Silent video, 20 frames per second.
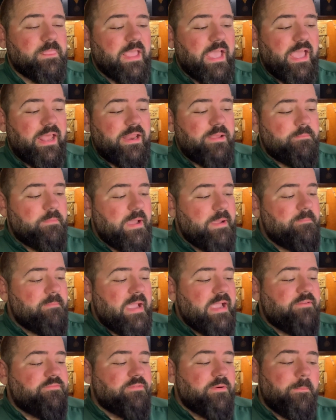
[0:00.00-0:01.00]
And it might
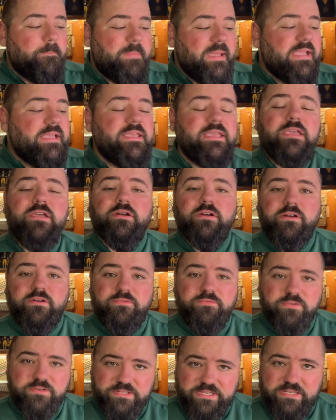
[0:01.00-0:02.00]
make for a big year
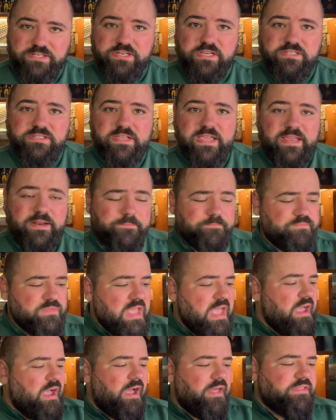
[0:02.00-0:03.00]
for TJ Slaton.
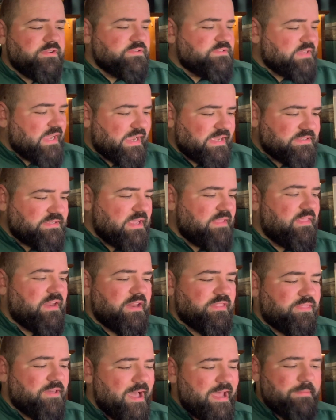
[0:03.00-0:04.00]
Others, like I said, that
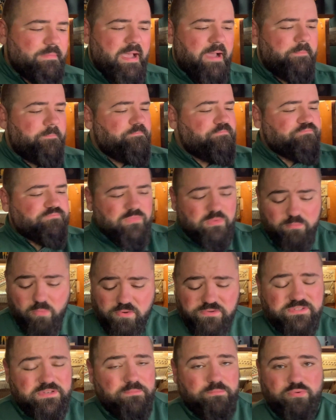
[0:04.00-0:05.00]
I thought about.
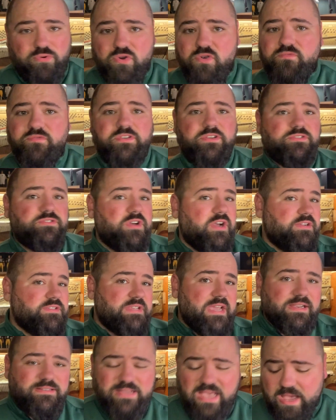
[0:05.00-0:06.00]
Most improved, you could talk
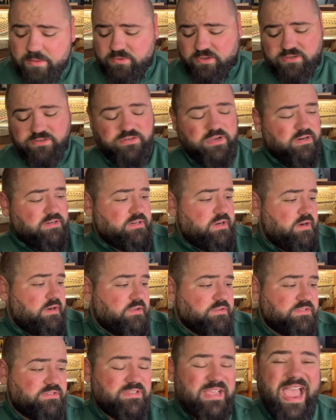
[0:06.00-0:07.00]
Zach Tom. You could talk
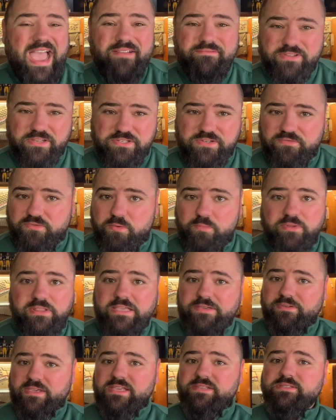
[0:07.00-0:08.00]
Darnell Savage if you
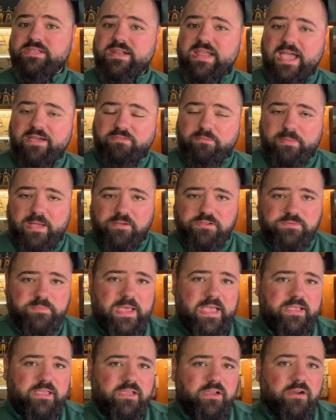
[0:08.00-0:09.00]
believe he's going to have a
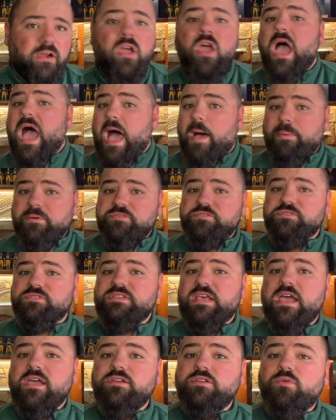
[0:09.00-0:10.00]
bounce-back year. How about
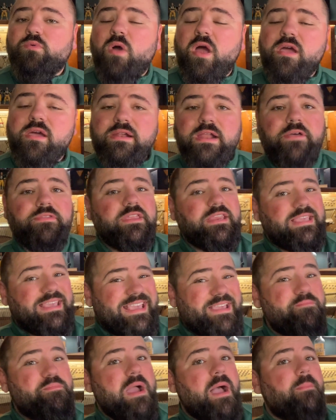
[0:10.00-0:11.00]
Josiah DeGuara now that
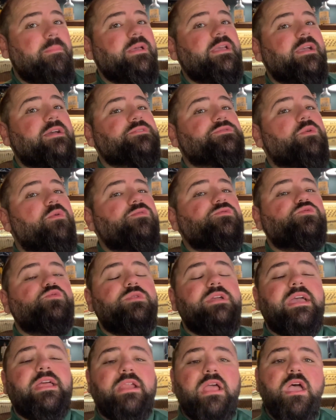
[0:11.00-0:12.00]
he probably is going to
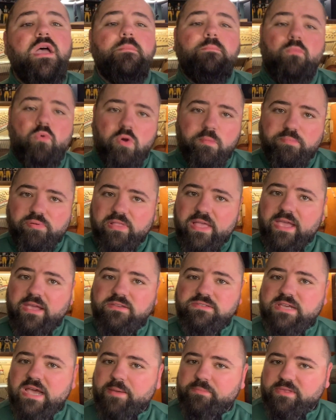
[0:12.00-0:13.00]
get more
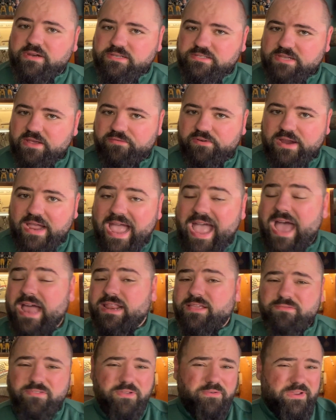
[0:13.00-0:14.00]
playing time than he's ever had,
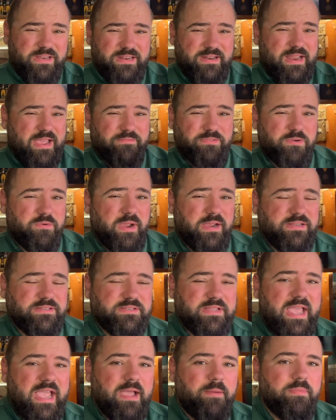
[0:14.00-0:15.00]
even though he didn't have the greatest
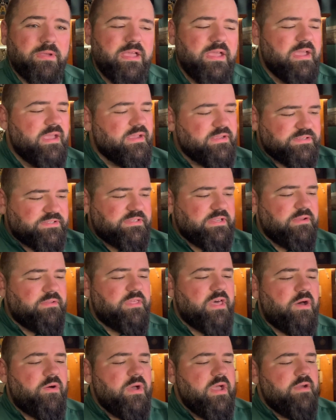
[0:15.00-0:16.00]
camp? Still,
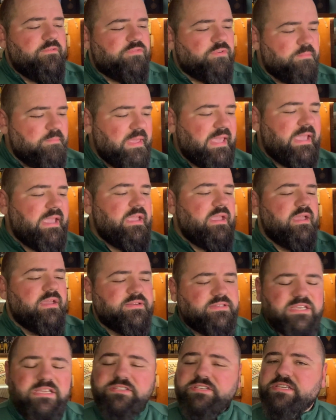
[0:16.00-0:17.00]
though, for me,
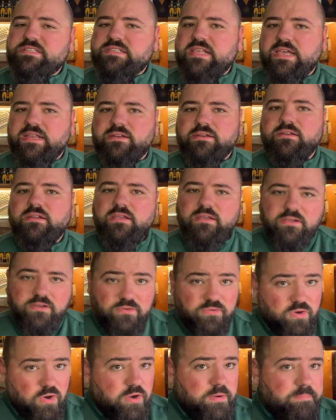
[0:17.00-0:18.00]
TJ Slaton
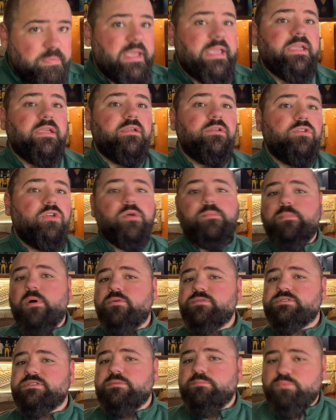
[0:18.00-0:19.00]
could be your
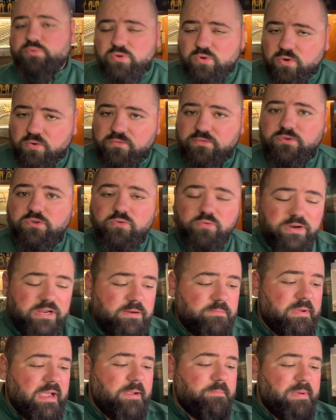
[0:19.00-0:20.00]
most improved
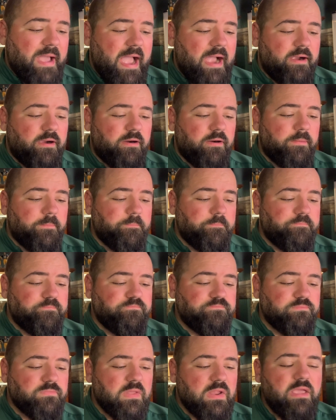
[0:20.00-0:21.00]
Green Bay Packer.
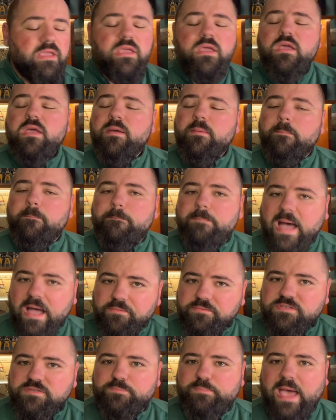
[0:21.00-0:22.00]

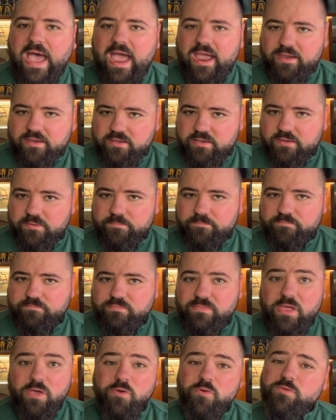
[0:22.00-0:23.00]
Bounce back.
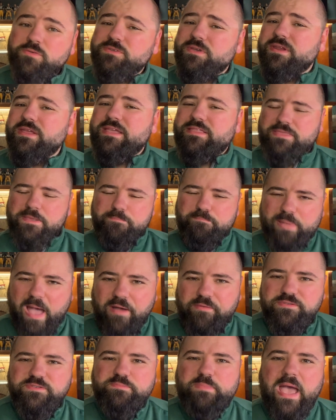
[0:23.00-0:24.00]
Who's going to get the
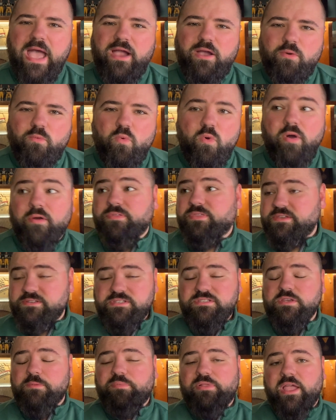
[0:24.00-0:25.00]
bounce back award? This
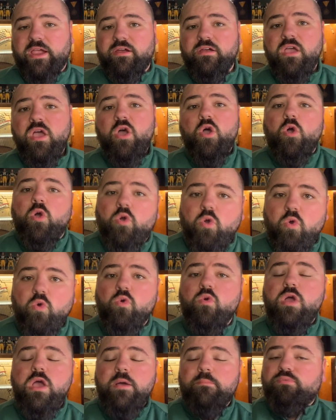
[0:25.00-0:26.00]
is a player
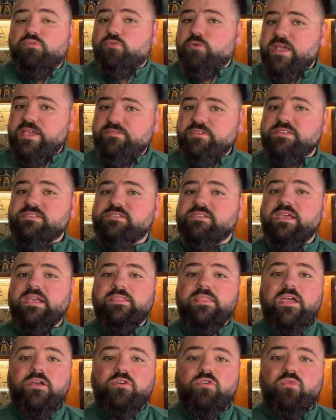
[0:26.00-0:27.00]
who previously
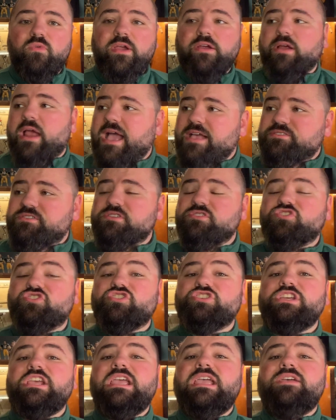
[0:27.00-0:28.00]
in their career has
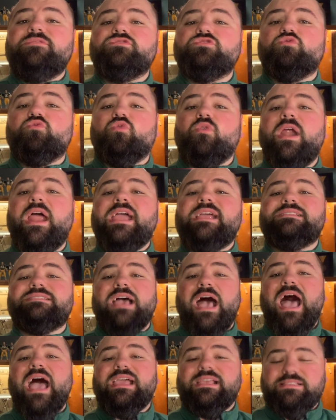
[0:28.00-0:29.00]
achieved great
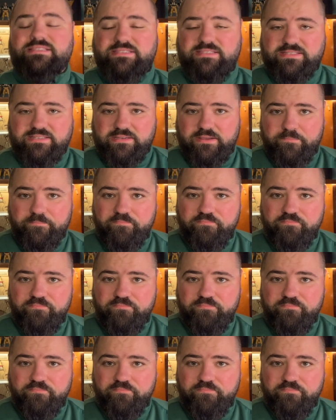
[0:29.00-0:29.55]
heights